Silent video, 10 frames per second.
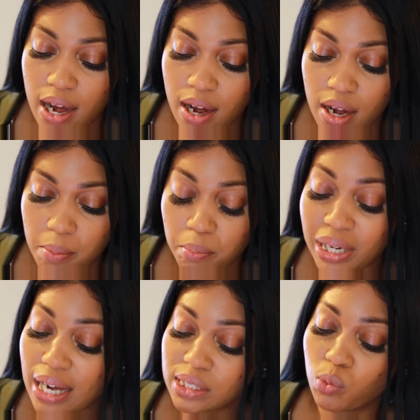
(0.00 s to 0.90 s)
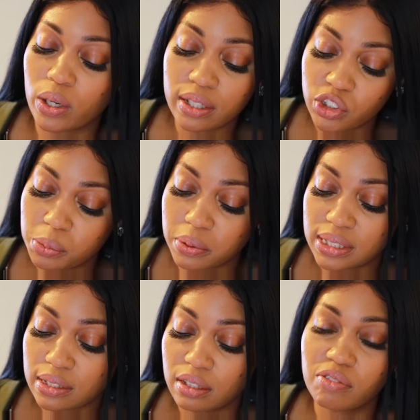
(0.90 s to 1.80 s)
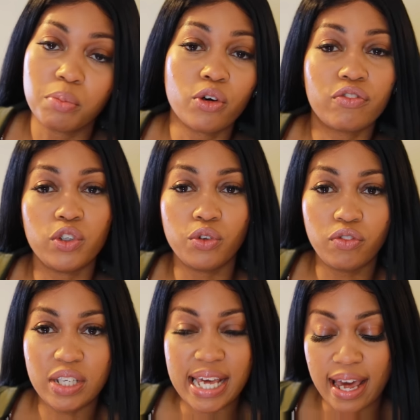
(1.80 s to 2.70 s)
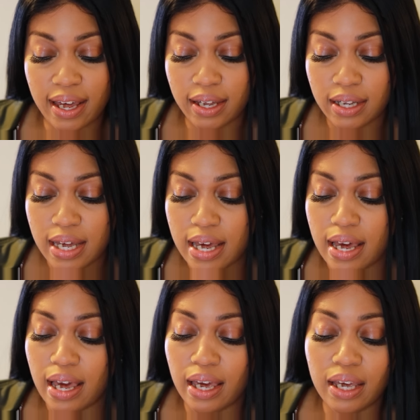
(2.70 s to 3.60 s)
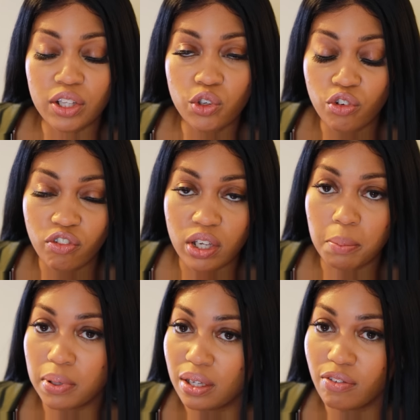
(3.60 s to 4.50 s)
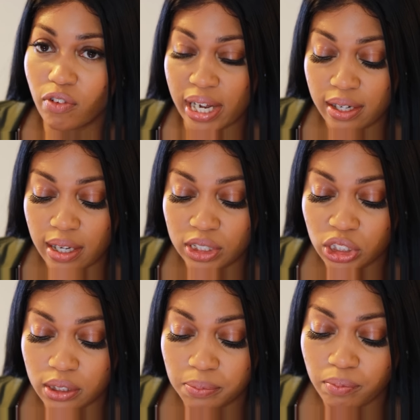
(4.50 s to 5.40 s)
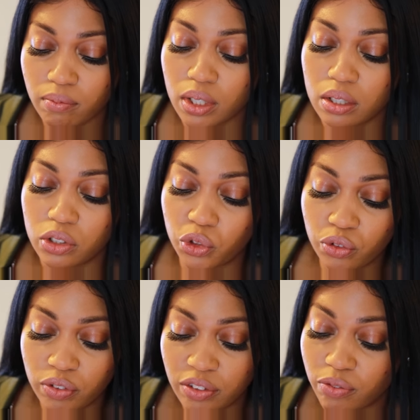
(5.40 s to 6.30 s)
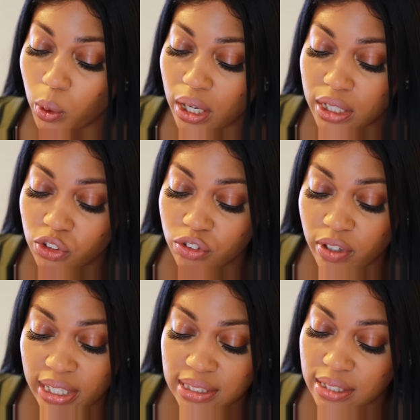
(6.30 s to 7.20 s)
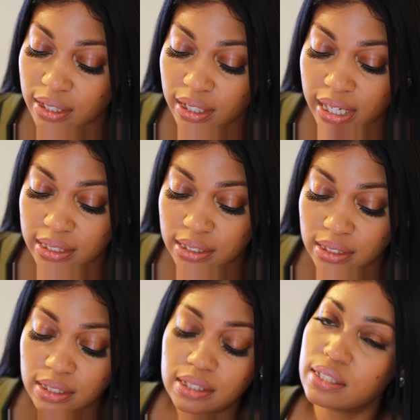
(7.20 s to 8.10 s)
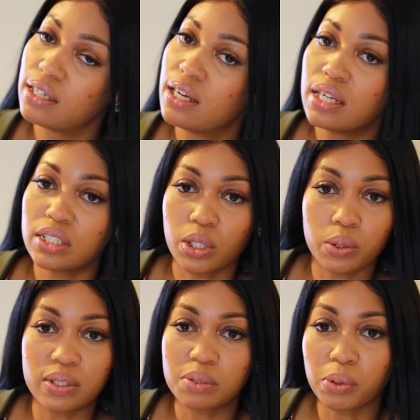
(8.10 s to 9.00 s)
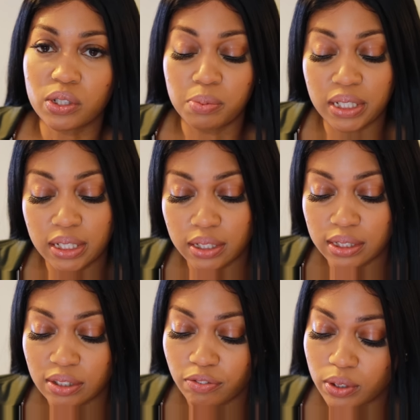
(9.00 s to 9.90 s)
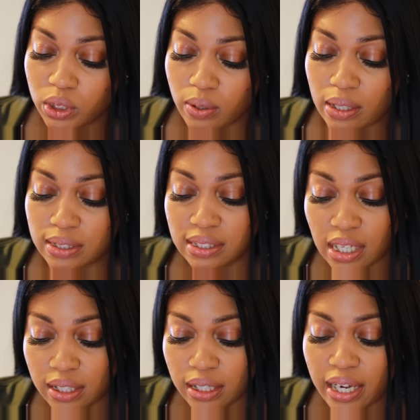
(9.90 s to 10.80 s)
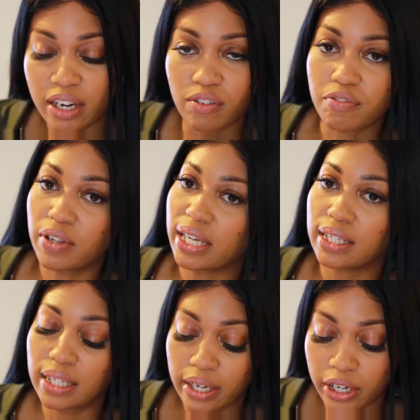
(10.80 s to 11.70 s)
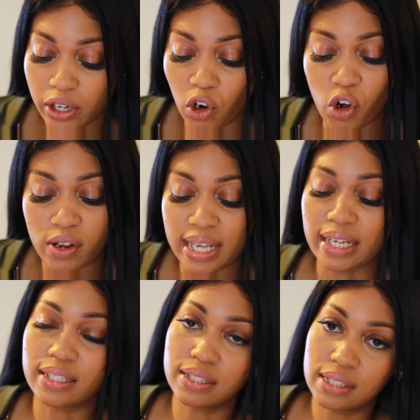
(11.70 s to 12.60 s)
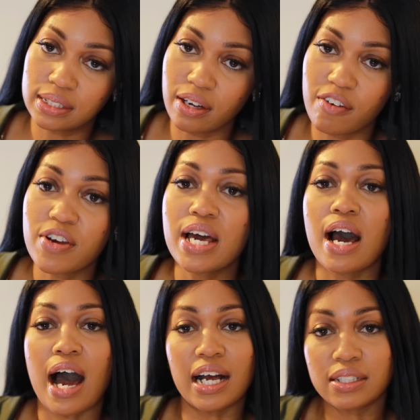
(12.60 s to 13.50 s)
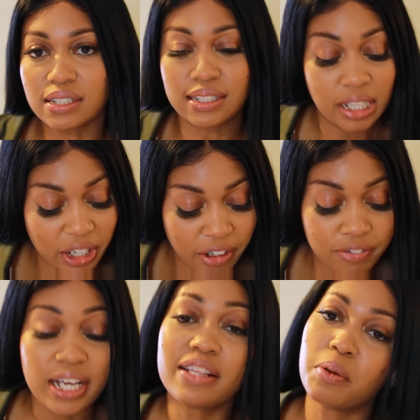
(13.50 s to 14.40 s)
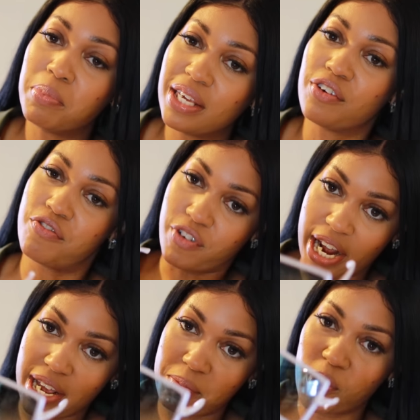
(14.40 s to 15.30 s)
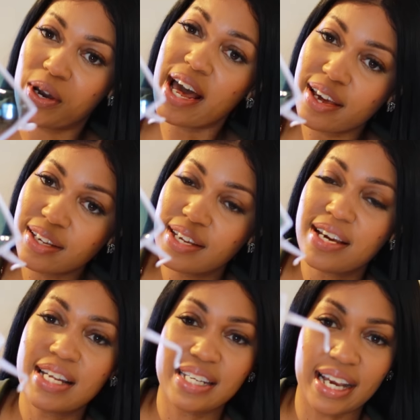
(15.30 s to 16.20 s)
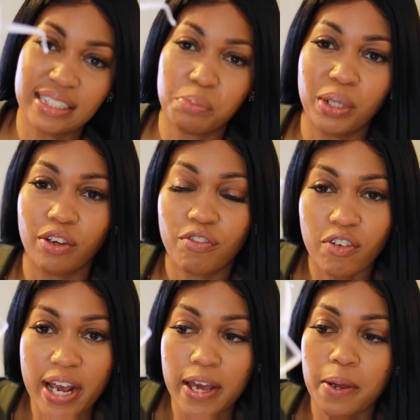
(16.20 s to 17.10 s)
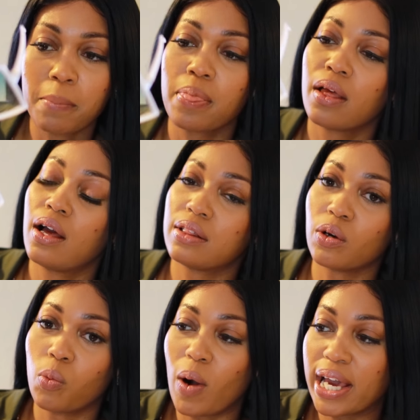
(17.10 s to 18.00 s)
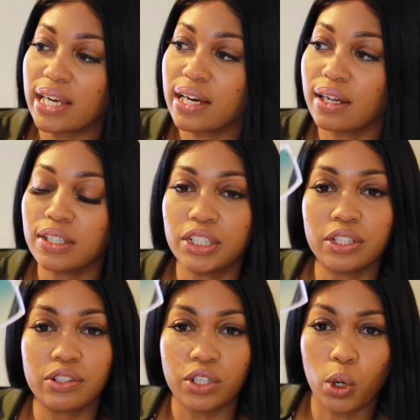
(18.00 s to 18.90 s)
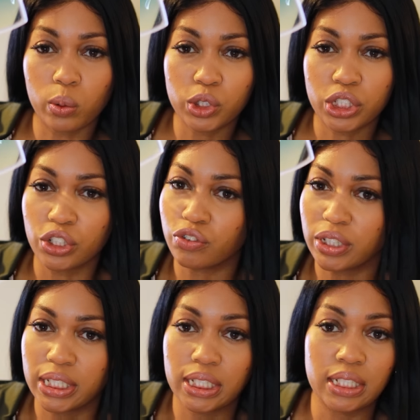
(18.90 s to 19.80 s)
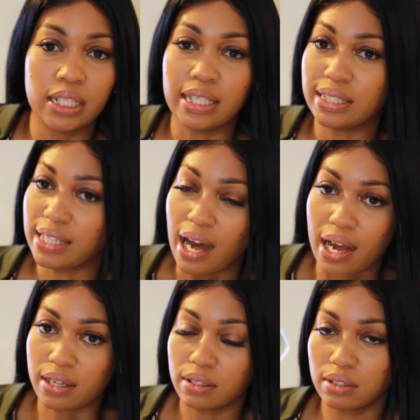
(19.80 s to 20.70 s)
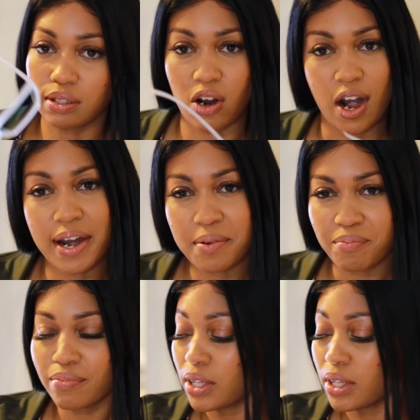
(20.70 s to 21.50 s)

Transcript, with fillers: um, blocks one hundred percent of both U V A and U V B radiation. U V four hundred rated sunglasses, so it's supposed to be good to filter out the sunlight, reflect glare, all that good stuff. I just love the big frame, okay? Nice big frame, the white color, the ocean green is hot, all right?